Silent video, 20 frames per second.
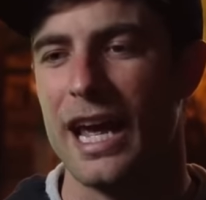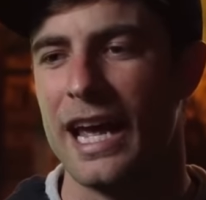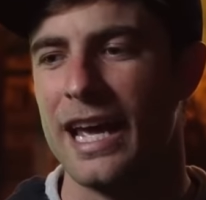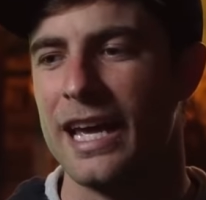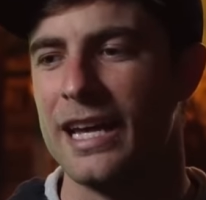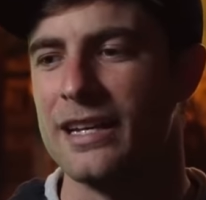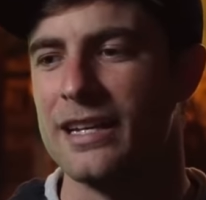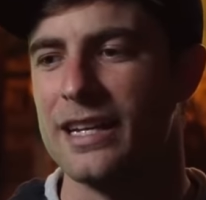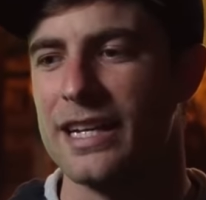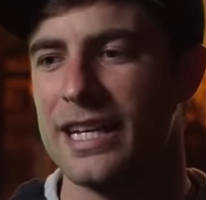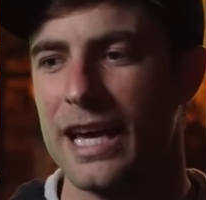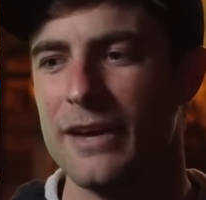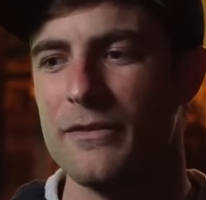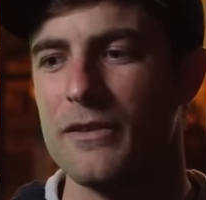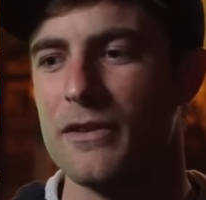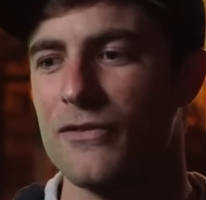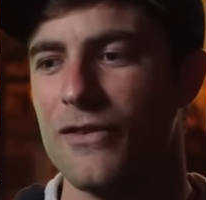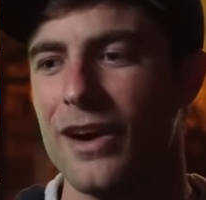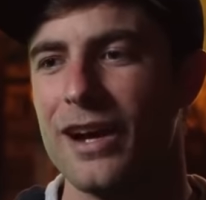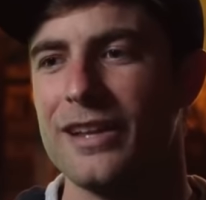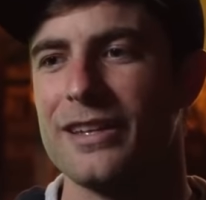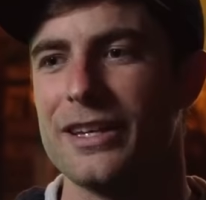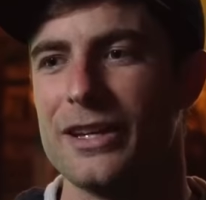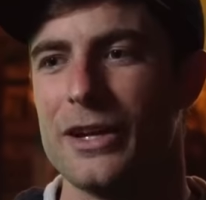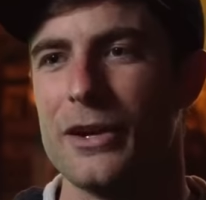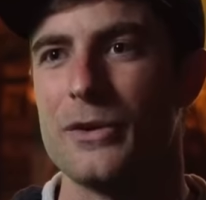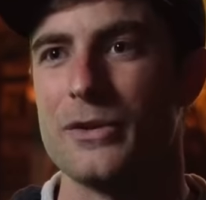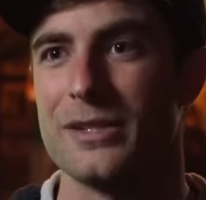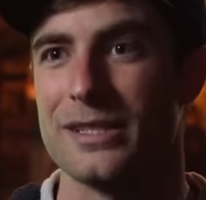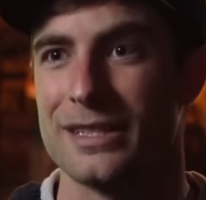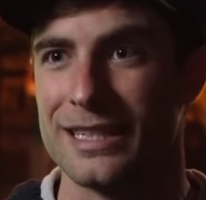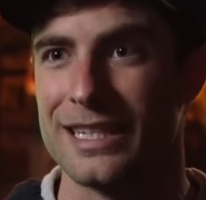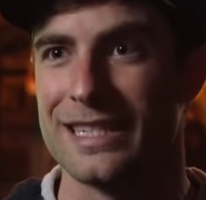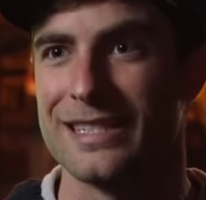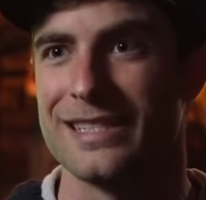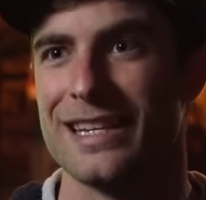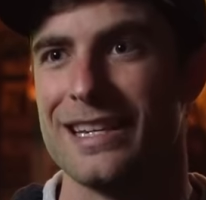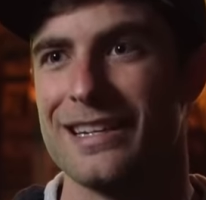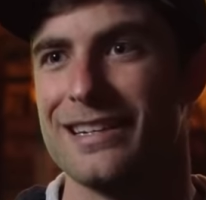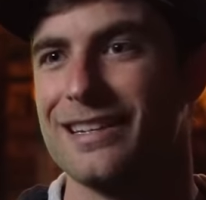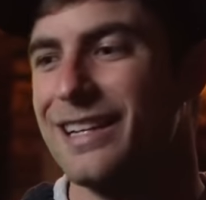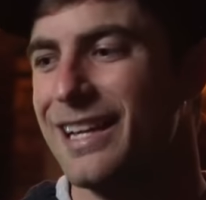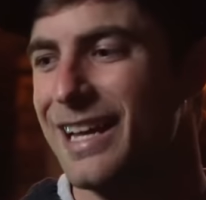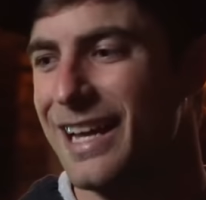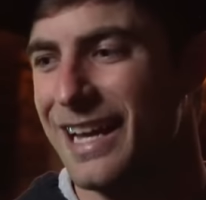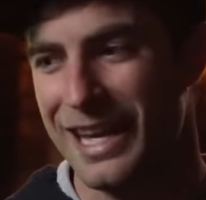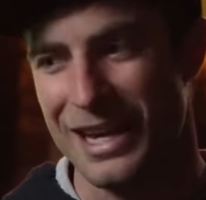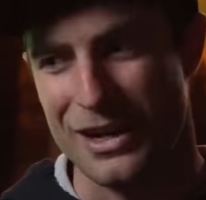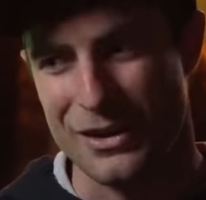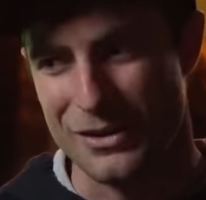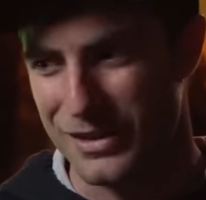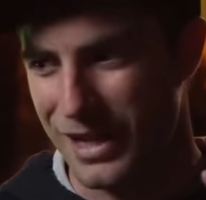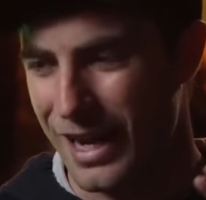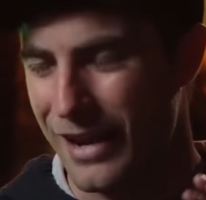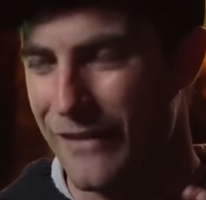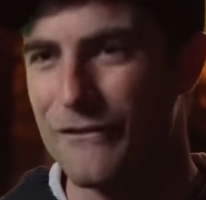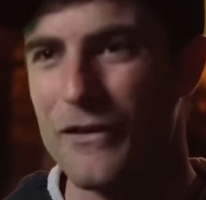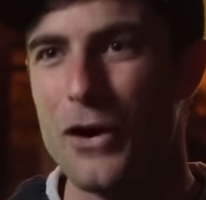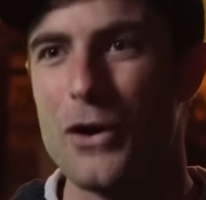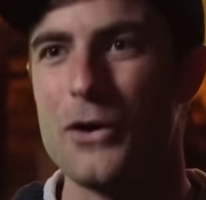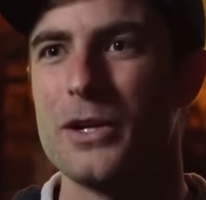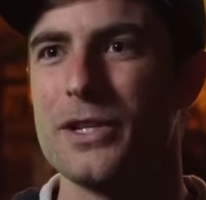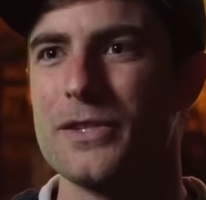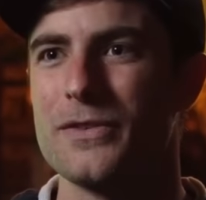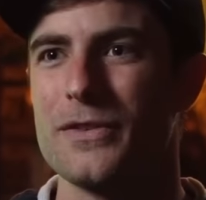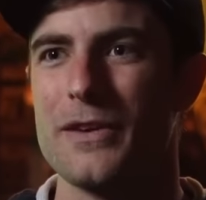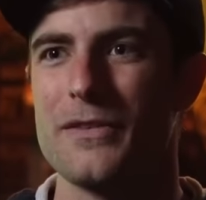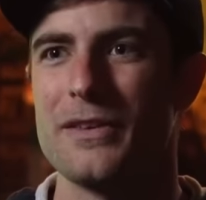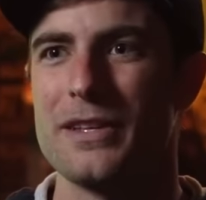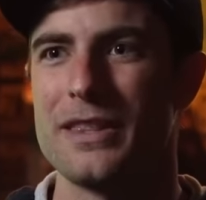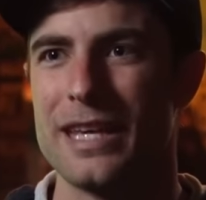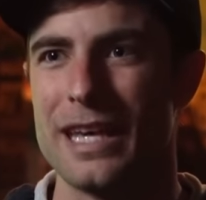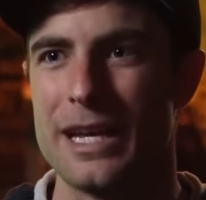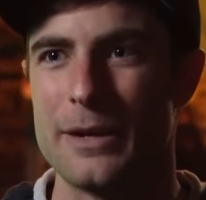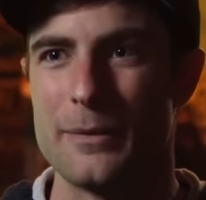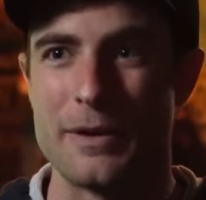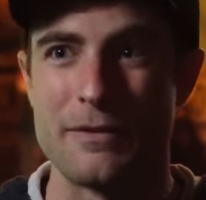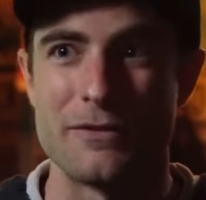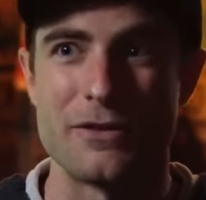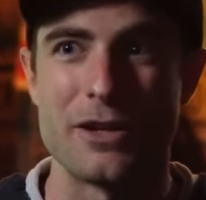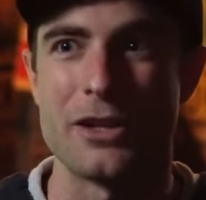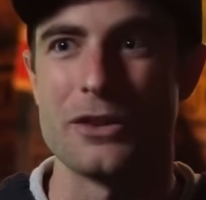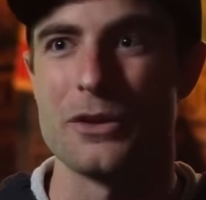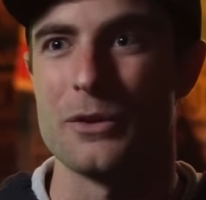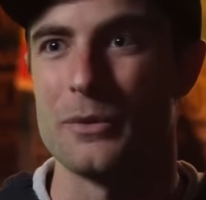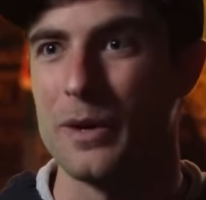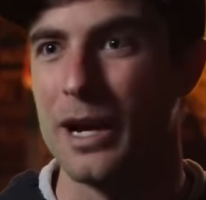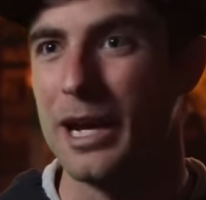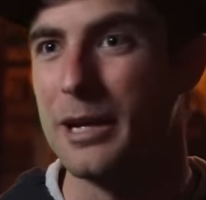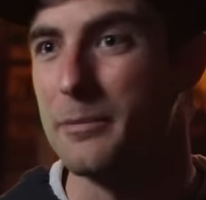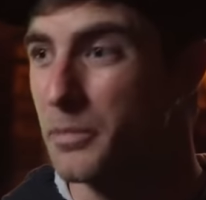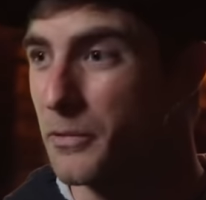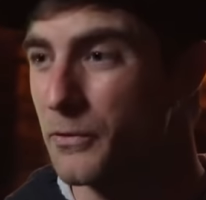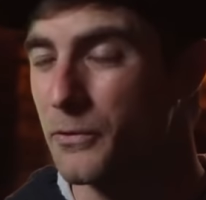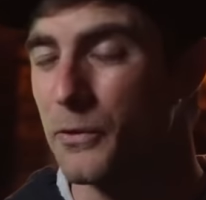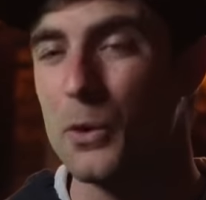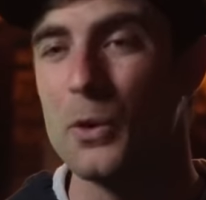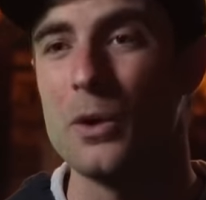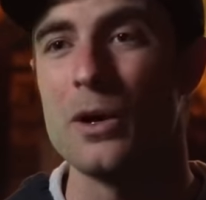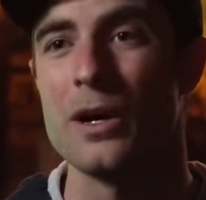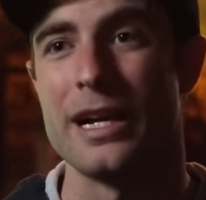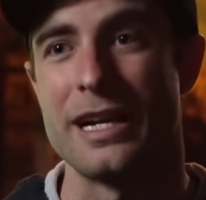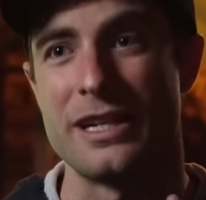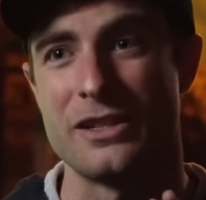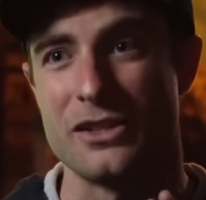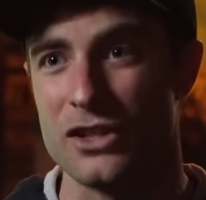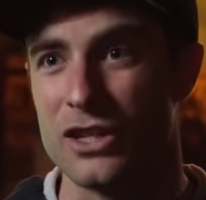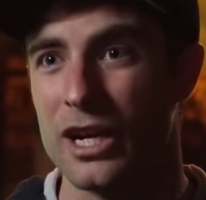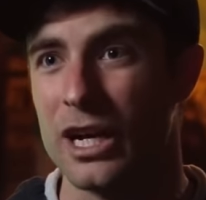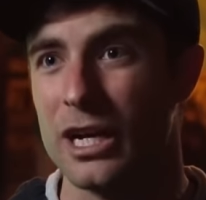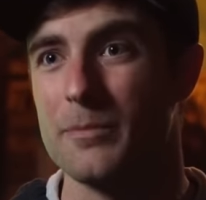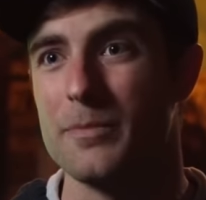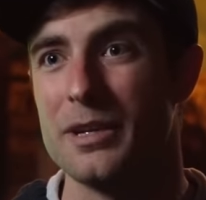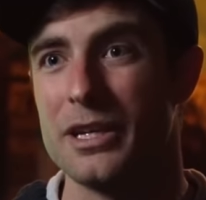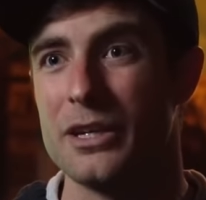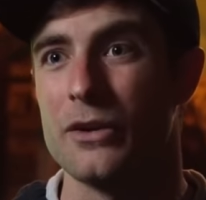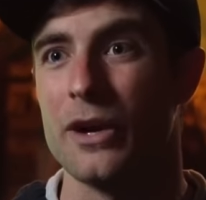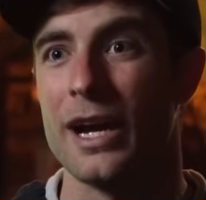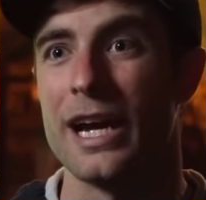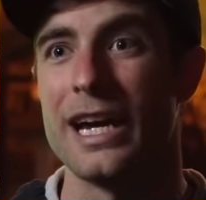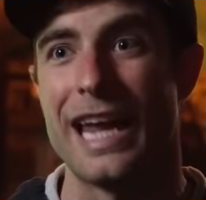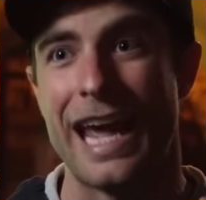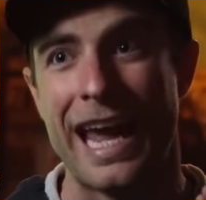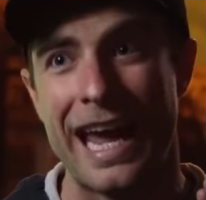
And Kevin finally goes, listen, here's like photos of everything. We've done the ride before. It's gonna be great.